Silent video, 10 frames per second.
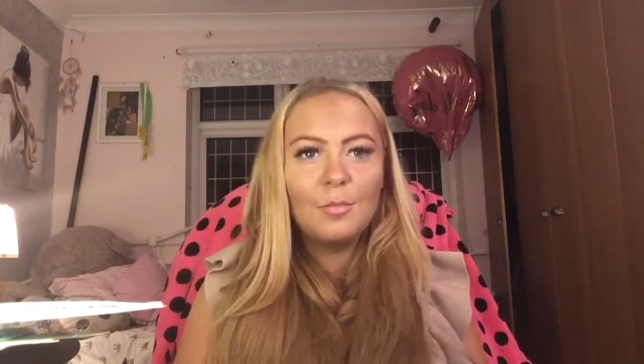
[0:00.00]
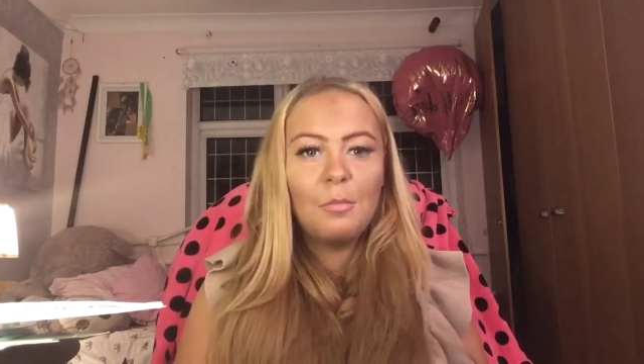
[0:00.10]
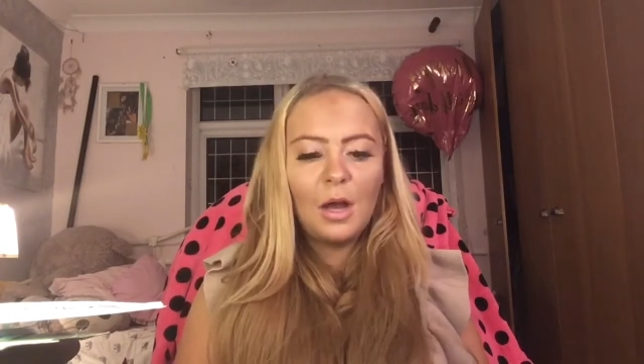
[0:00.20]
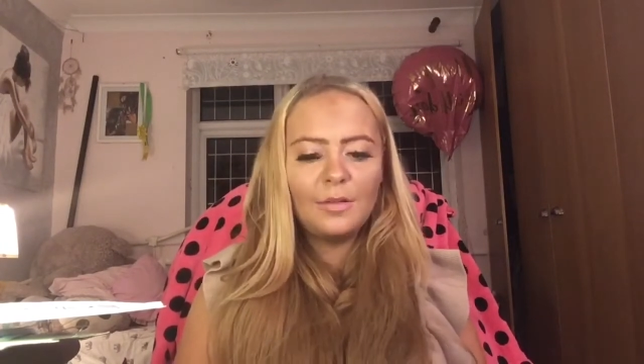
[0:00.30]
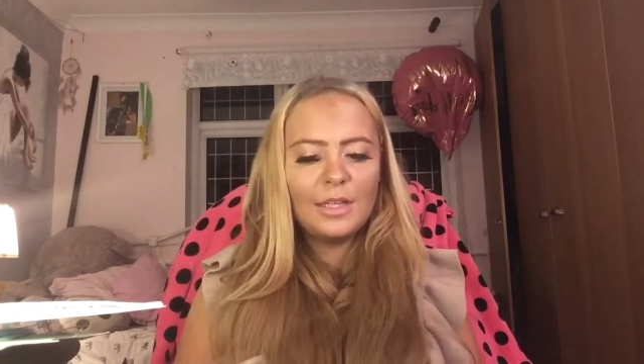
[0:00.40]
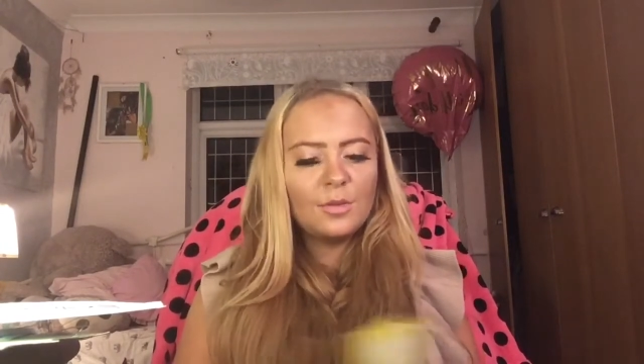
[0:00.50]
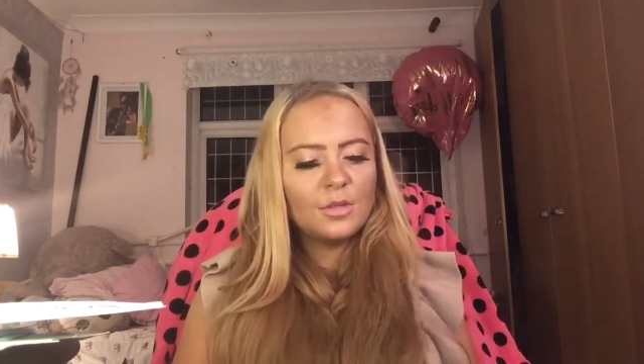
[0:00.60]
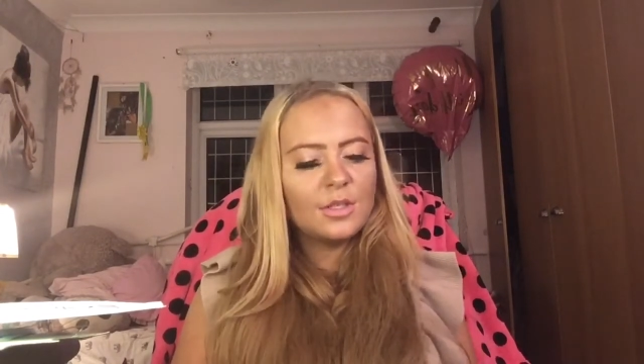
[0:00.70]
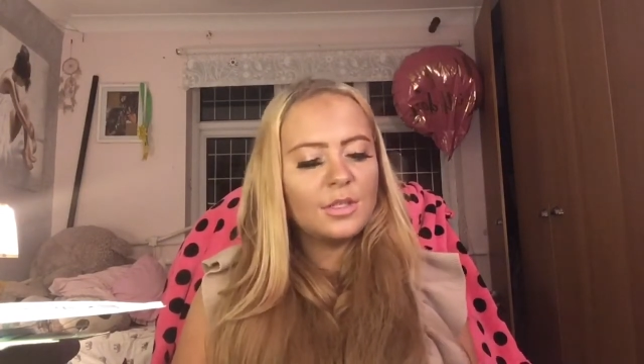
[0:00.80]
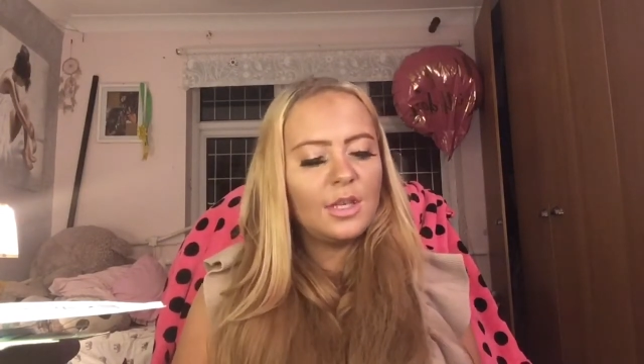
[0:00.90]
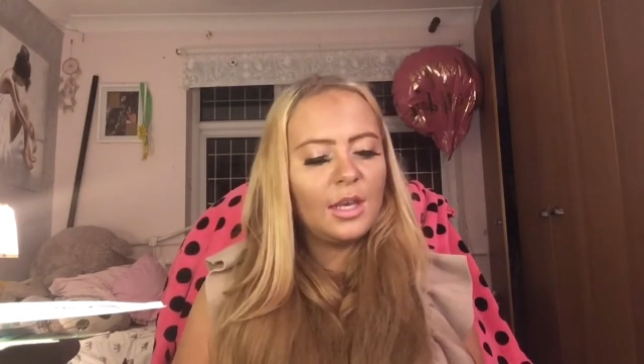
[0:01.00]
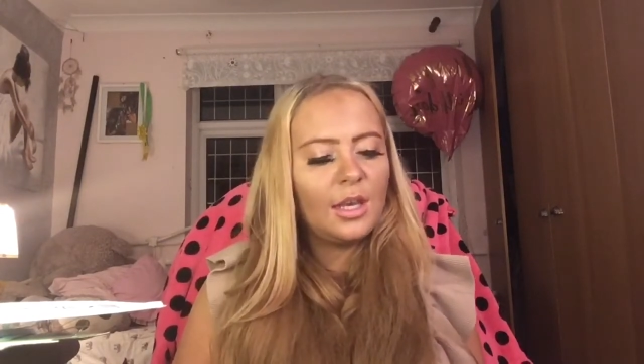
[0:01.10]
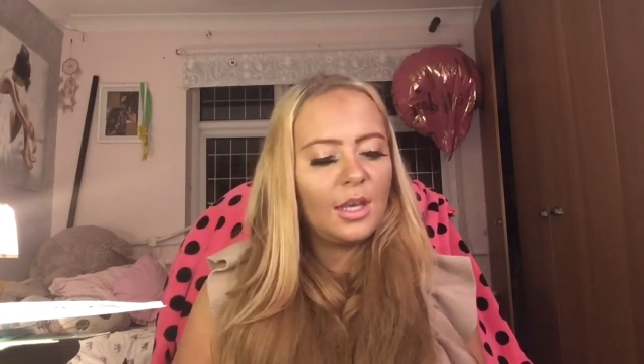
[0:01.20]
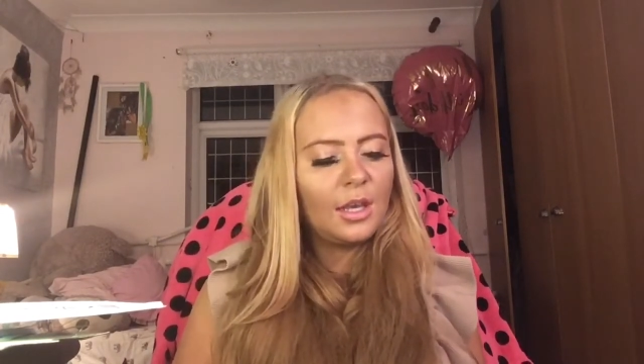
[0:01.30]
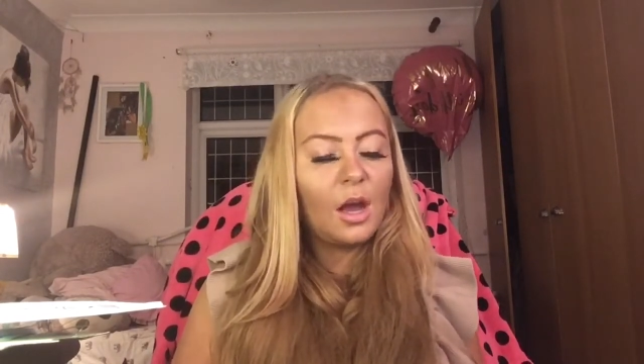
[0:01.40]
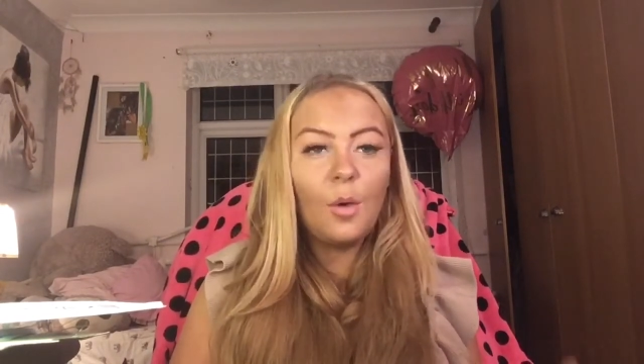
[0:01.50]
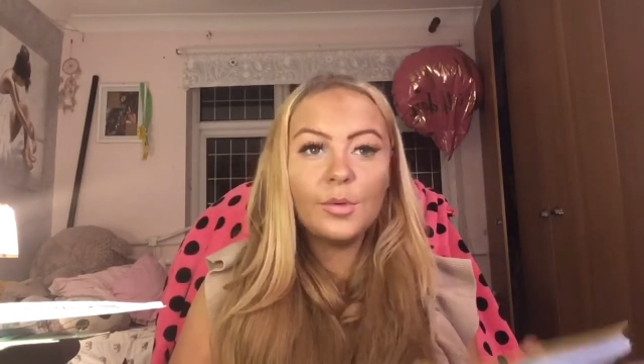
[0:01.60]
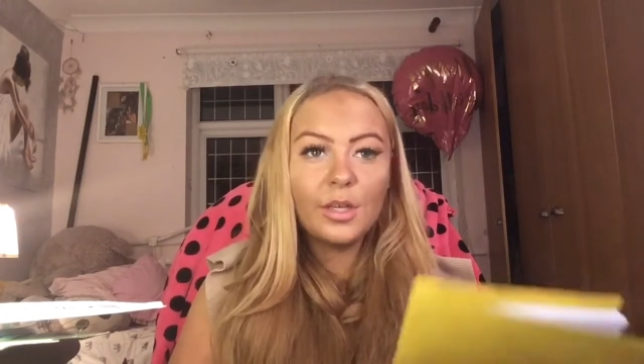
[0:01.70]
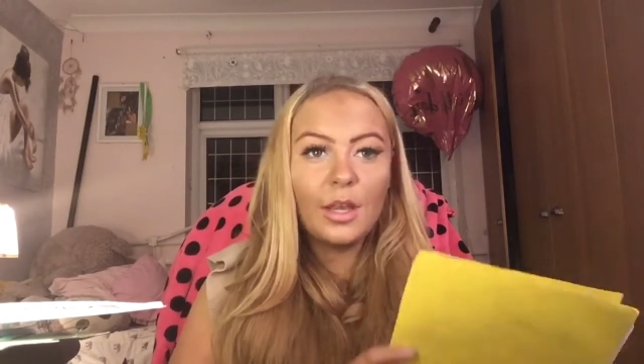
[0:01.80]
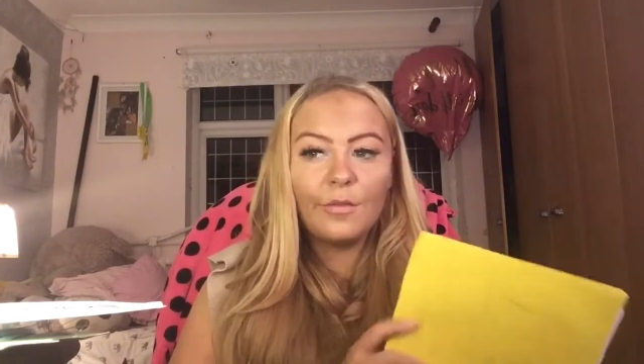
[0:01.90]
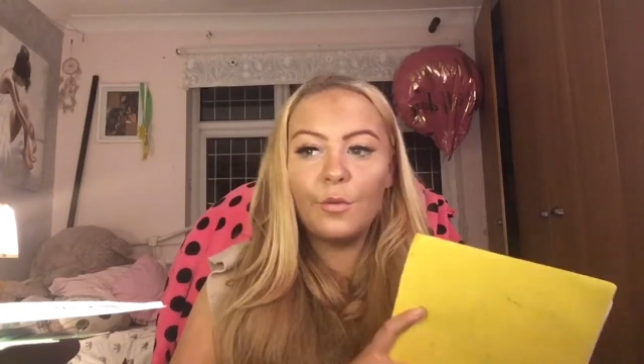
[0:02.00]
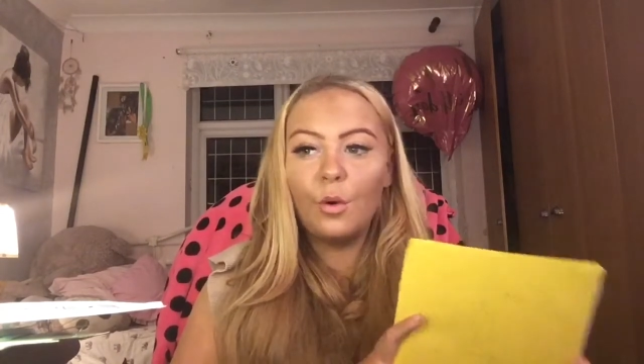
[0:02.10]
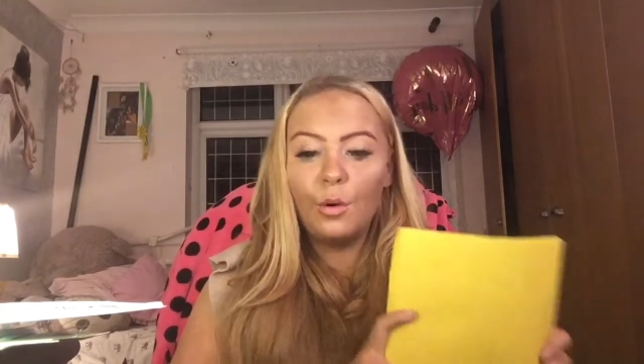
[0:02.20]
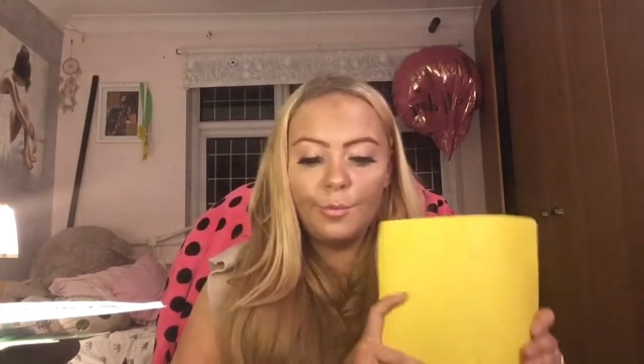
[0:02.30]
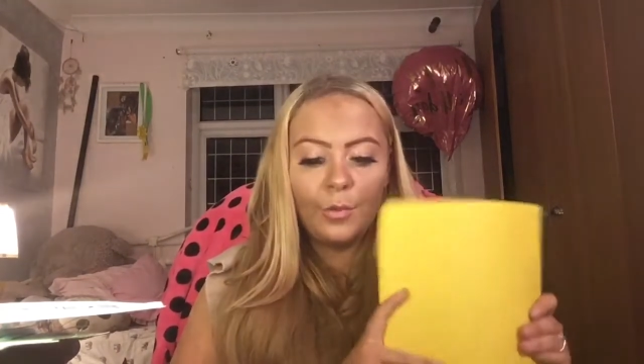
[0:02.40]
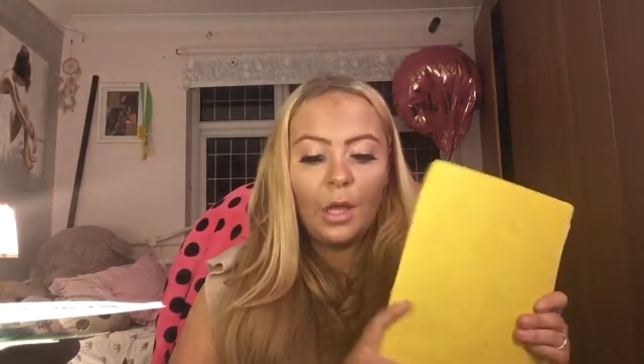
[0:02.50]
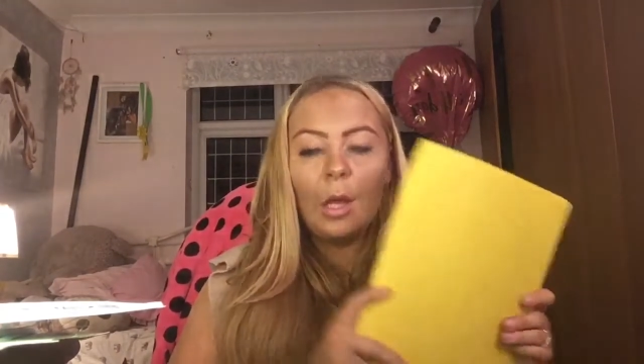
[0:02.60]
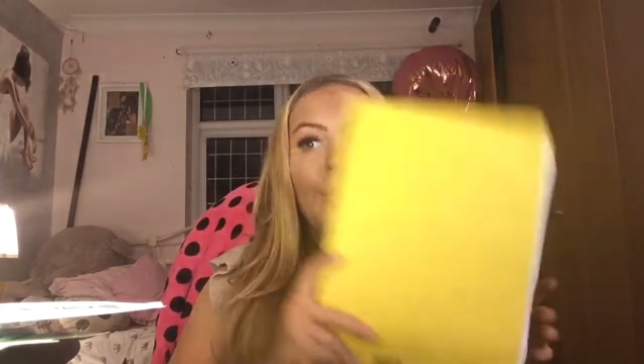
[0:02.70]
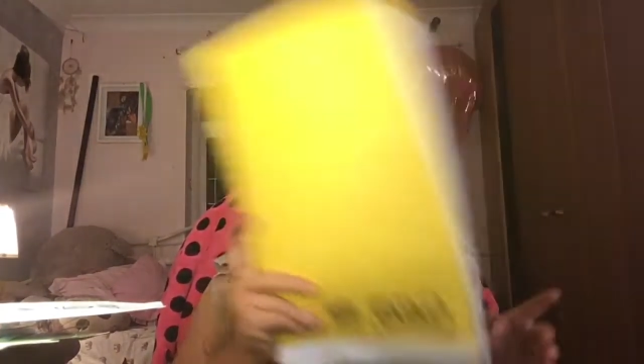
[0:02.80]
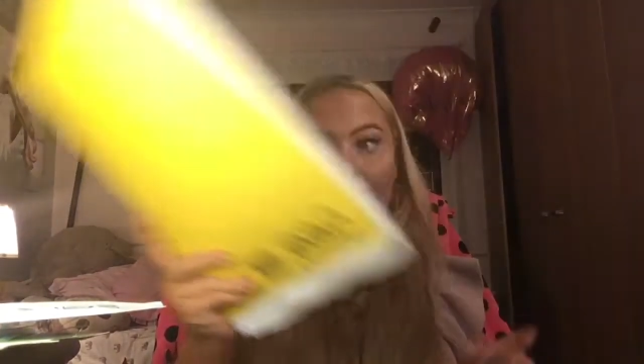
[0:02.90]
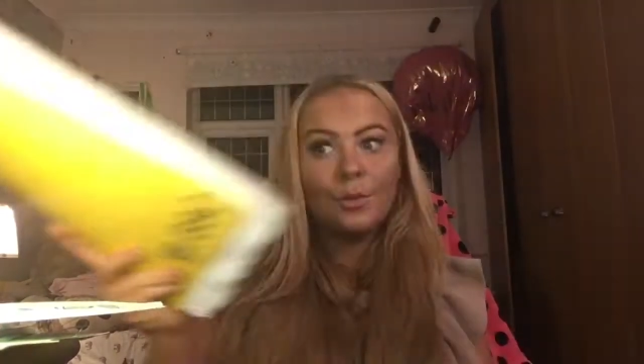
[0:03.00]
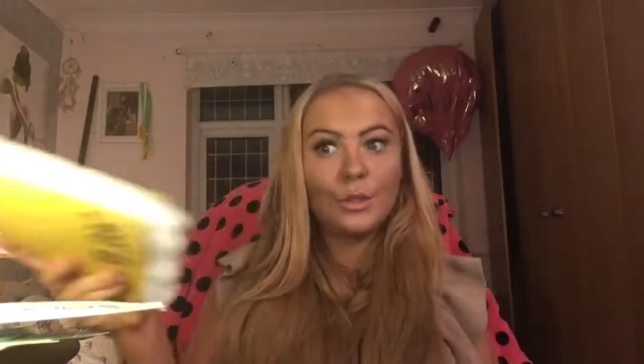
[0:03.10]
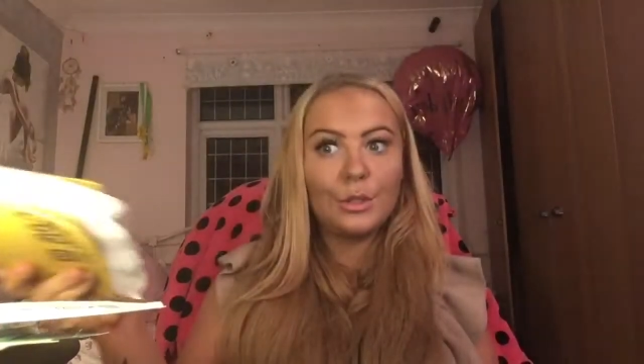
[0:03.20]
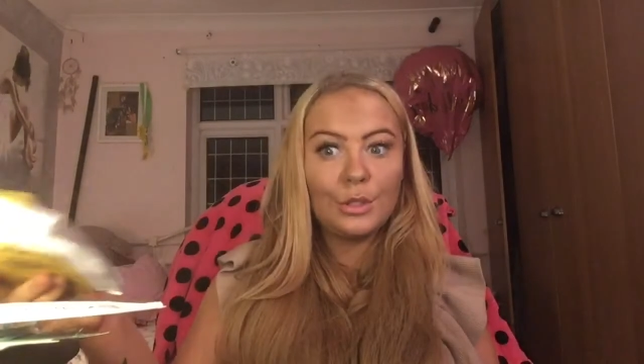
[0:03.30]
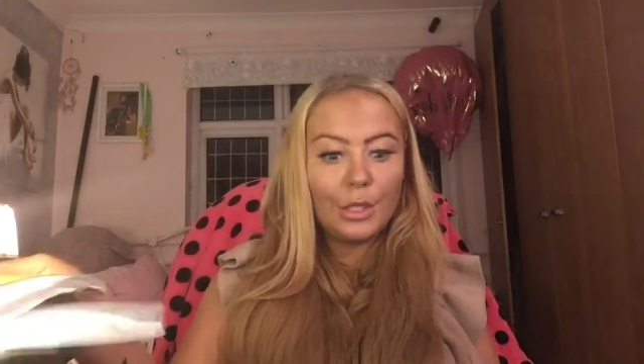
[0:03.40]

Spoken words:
But this was year, oh, it was on year 4. But that was a good year.